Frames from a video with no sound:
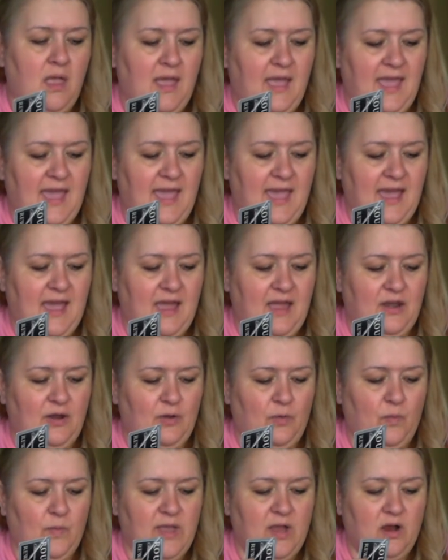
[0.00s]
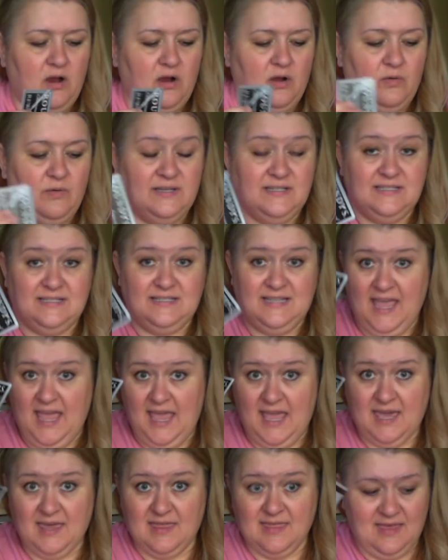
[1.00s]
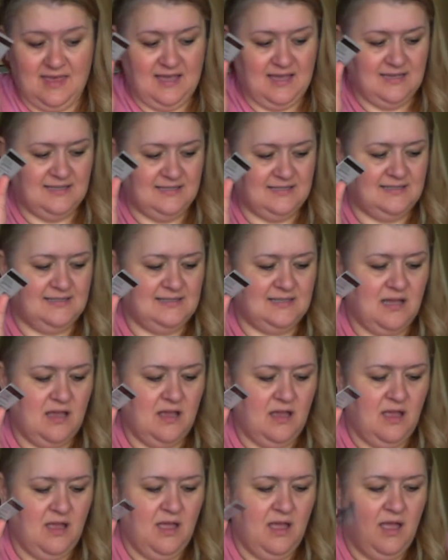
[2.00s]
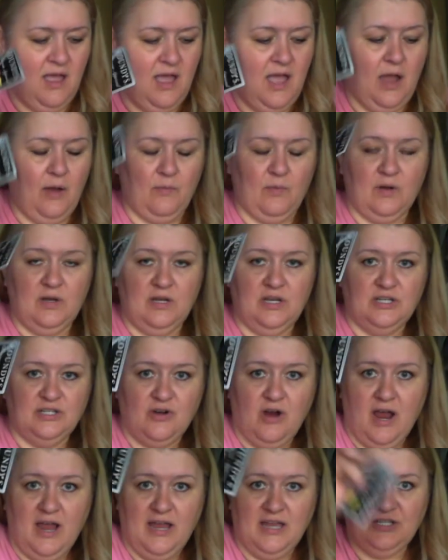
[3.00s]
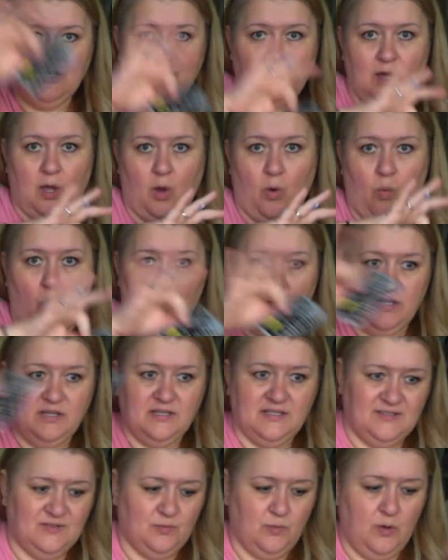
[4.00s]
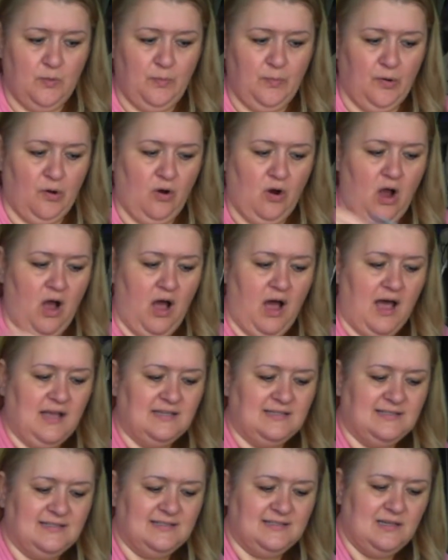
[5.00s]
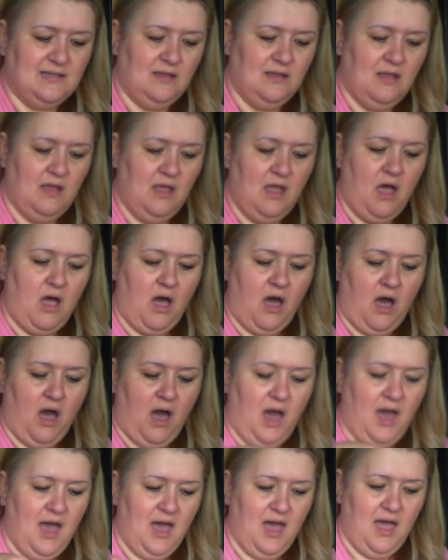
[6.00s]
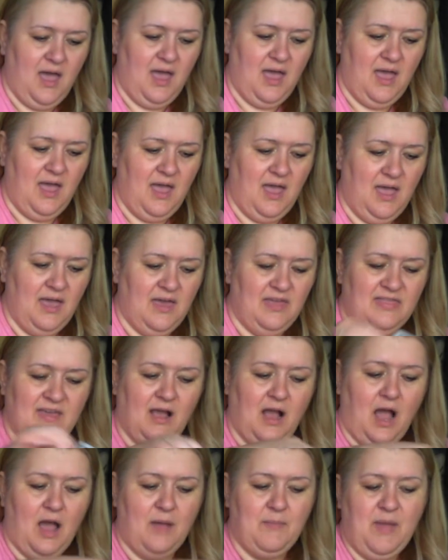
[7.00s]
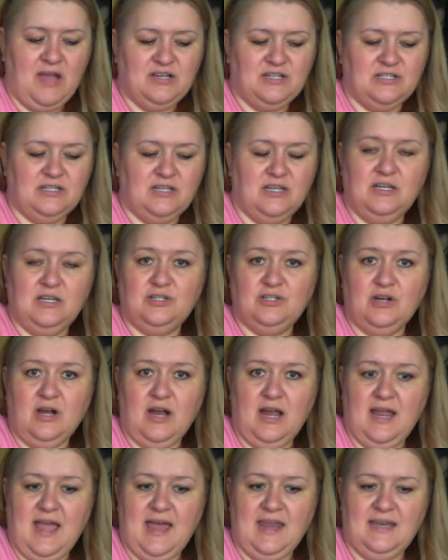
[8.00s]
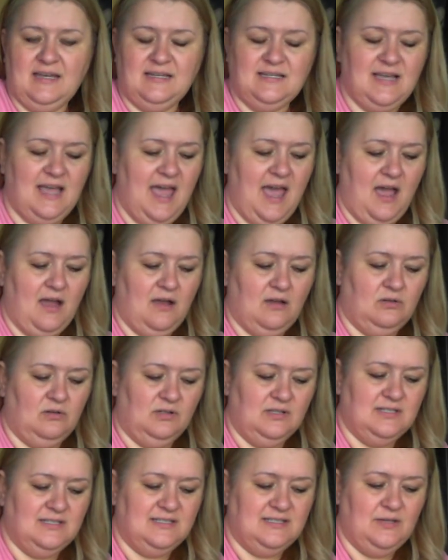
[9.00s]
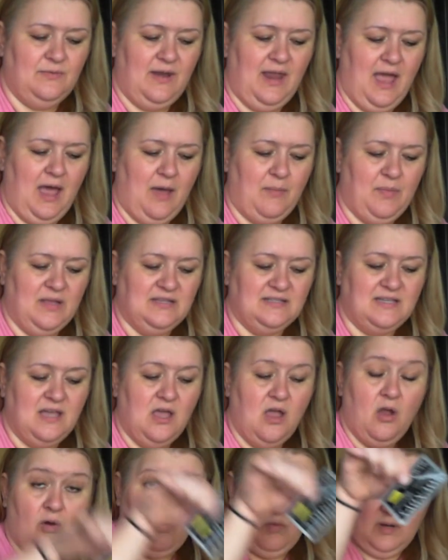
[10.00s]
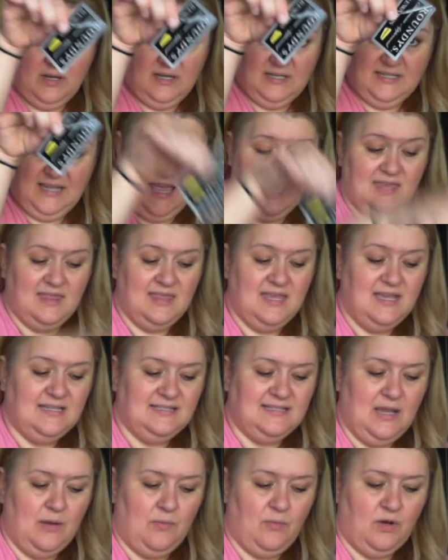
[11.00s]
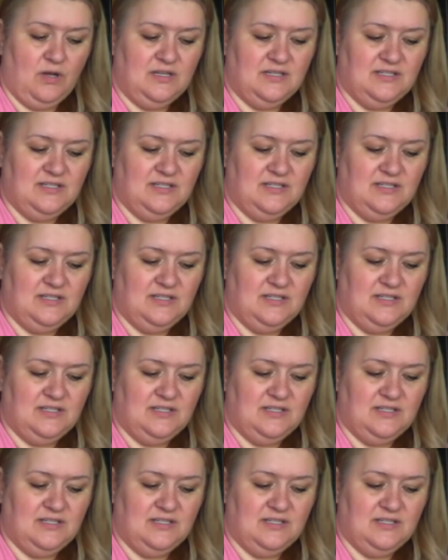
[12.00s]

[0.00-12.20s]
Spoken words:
And we are going to take this. We're going to try and do like one swoop across. I think I'm actually going to try it at a diagonal and see what happens. We're going to take this and we're going to